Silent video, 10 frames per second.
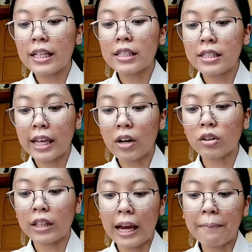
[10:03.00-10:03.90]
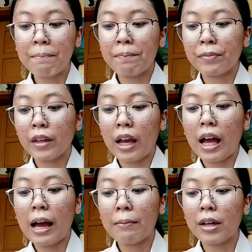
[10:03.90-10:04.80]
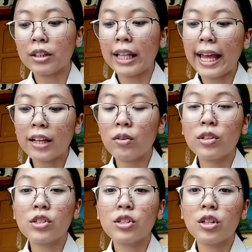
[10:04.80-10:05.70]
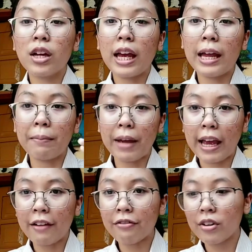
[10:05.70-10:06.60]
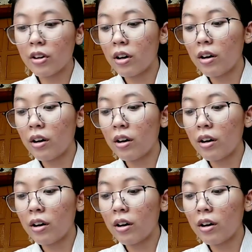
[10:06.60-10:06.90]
stereotype about language and behavior.